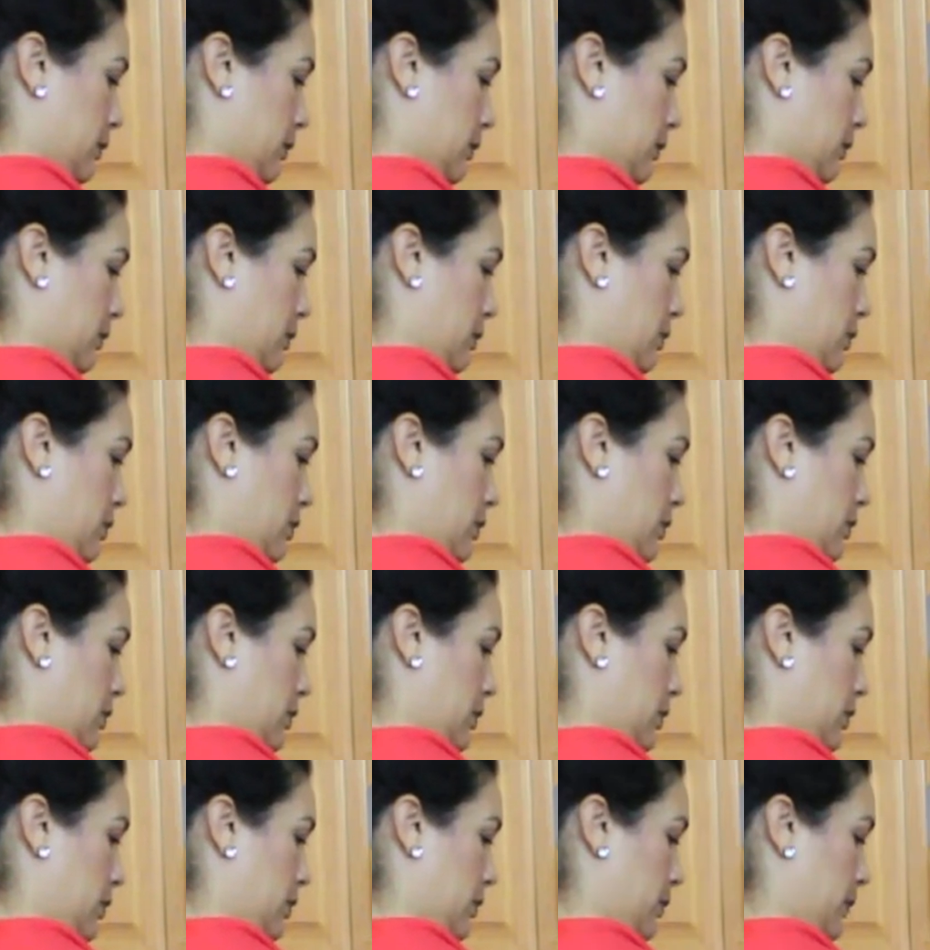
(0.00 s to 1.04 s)

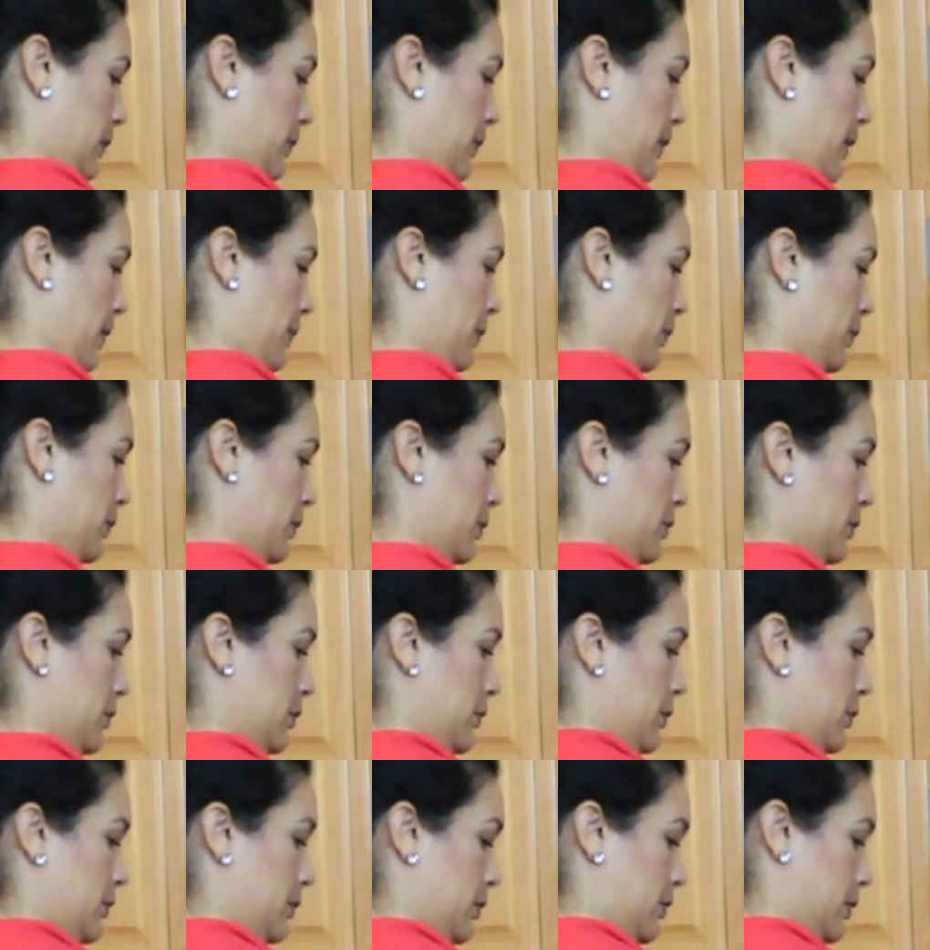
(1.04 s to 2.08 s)
All my
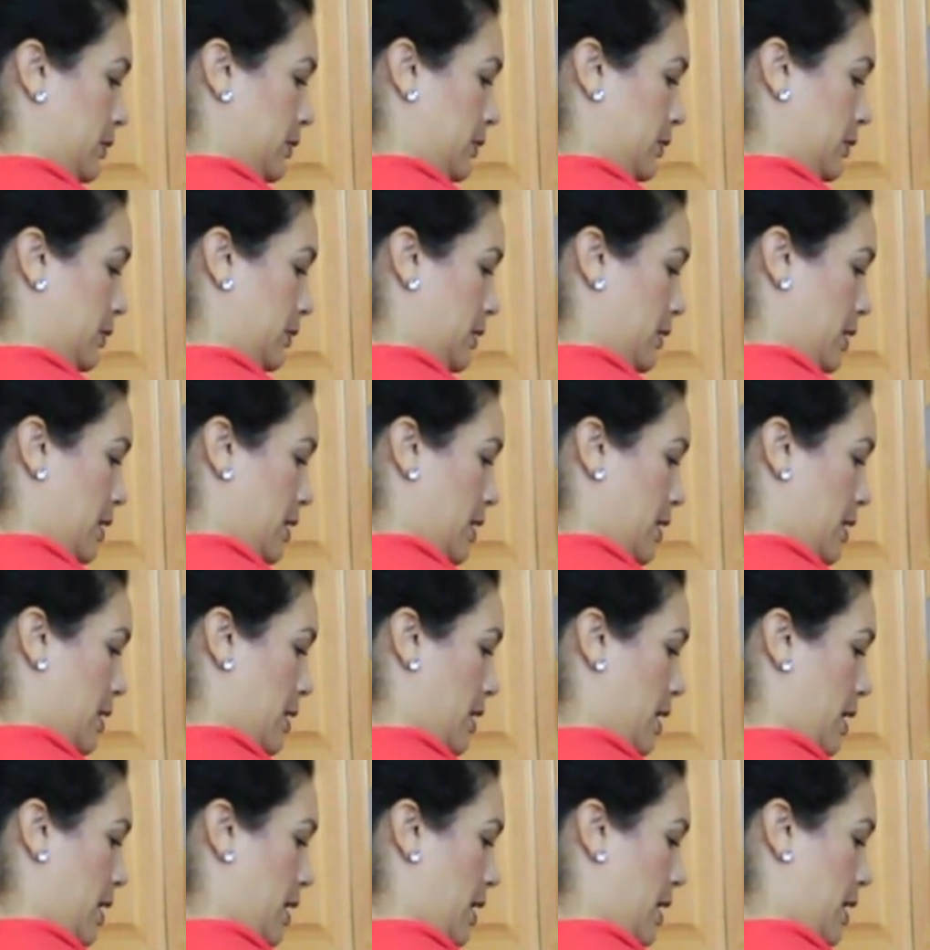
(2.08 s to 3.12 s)
peppers
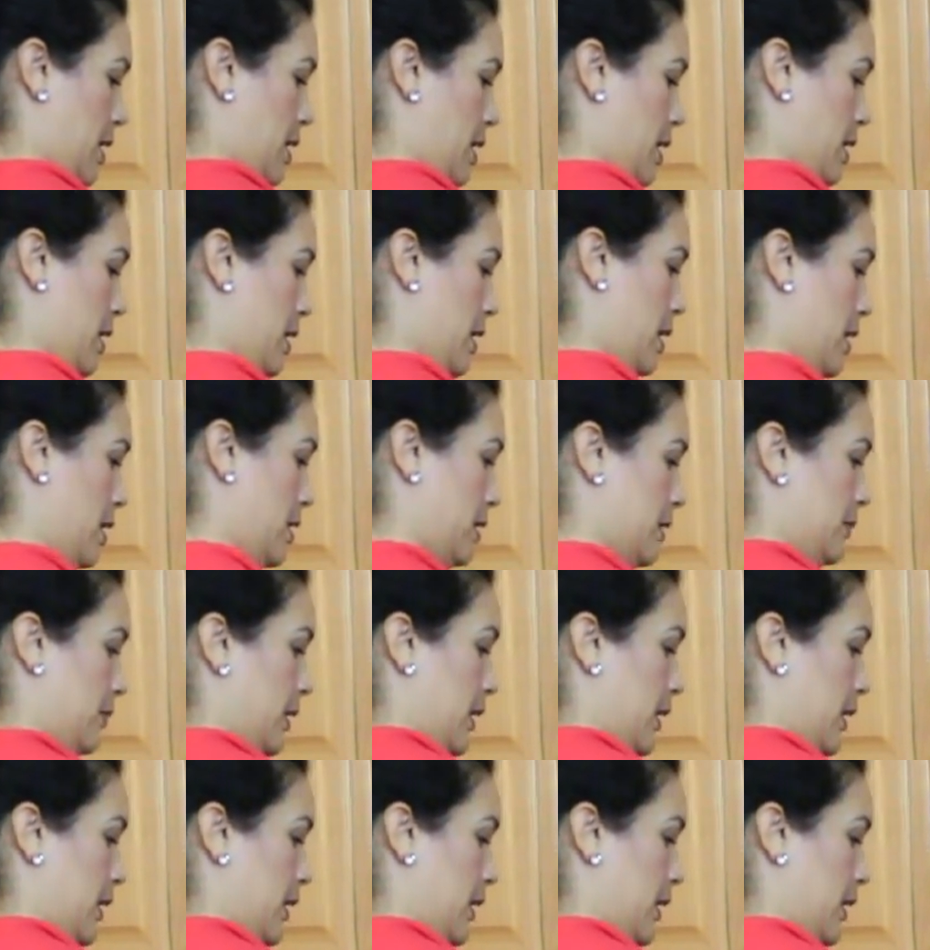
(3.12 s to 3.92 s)
and my